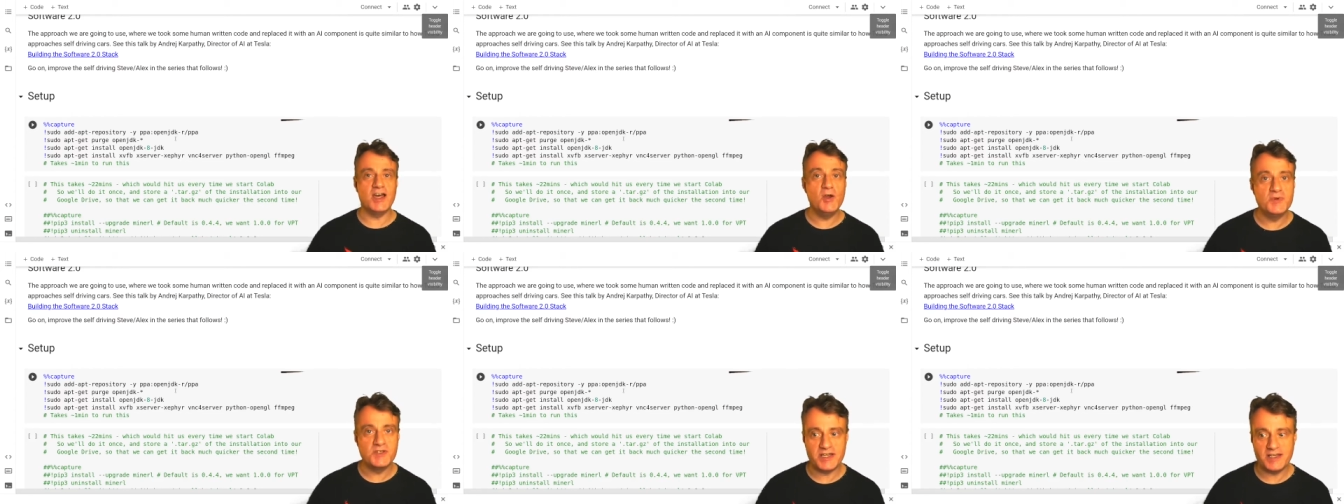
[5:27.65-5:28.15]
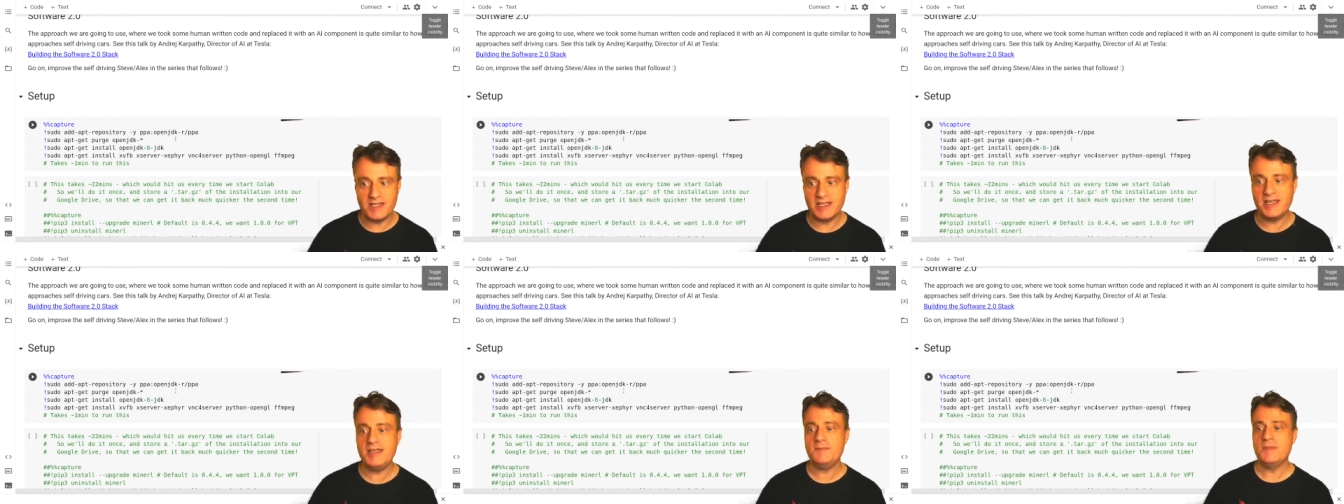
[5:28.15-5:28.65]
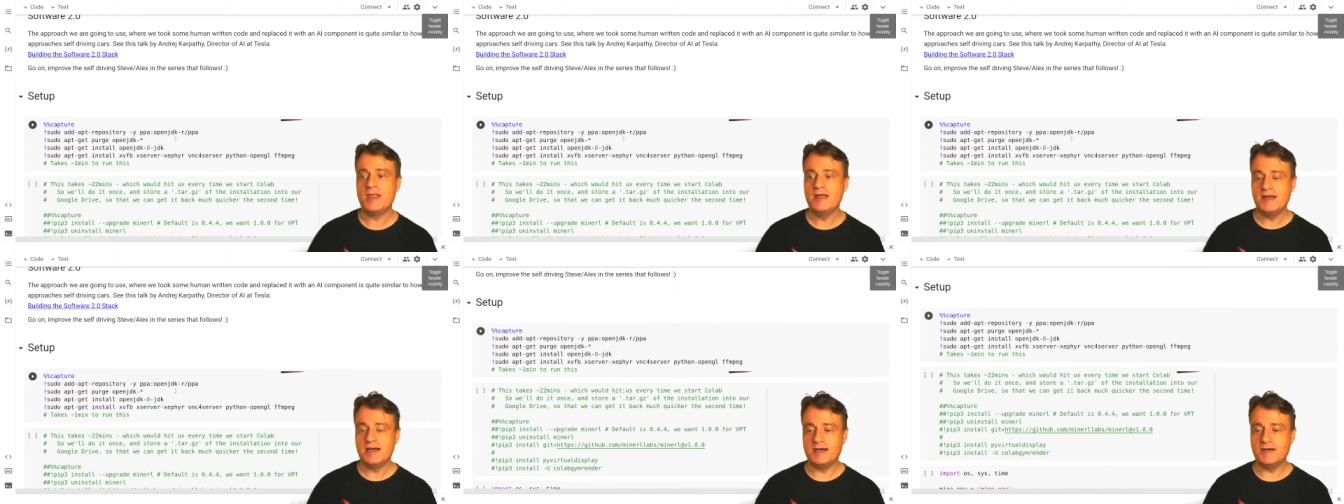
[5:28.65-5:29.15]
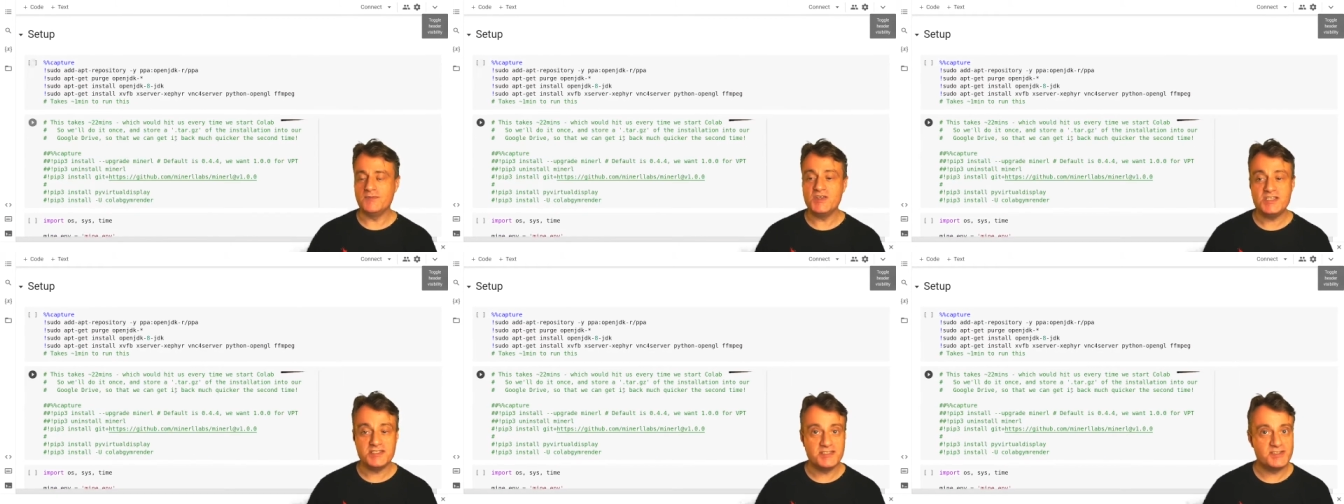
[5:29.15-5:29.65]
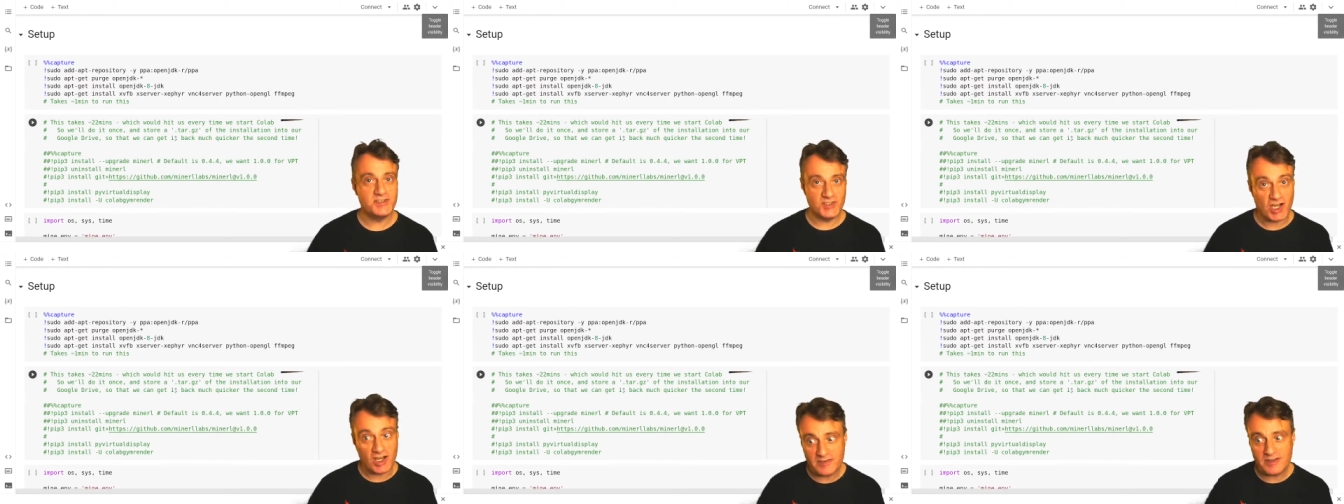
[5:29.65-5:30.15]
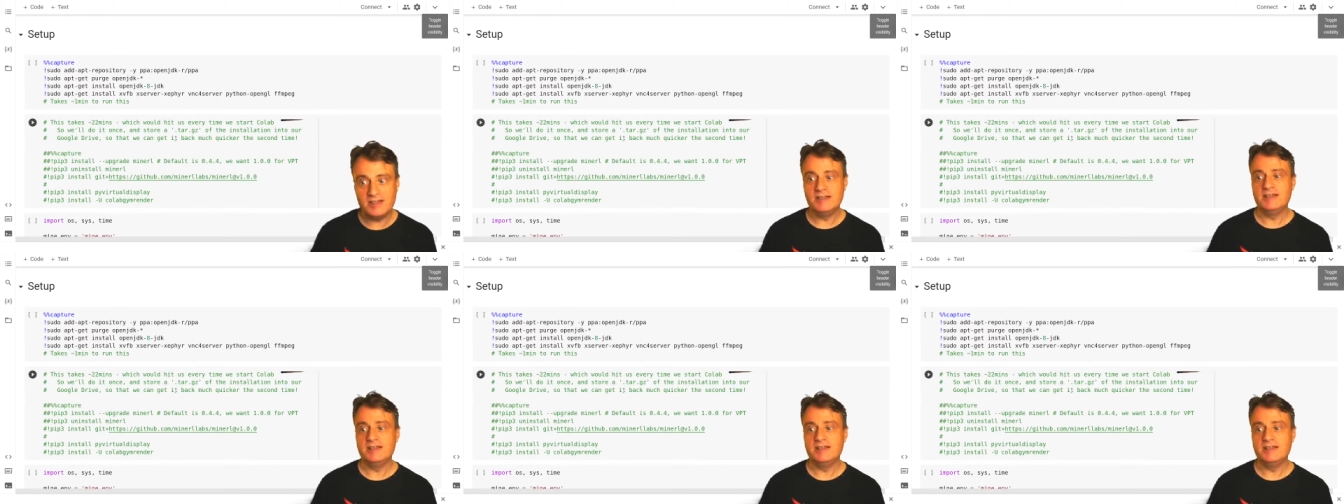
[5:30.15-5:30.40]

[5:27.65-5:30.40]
OpenJDK, um, which is Java,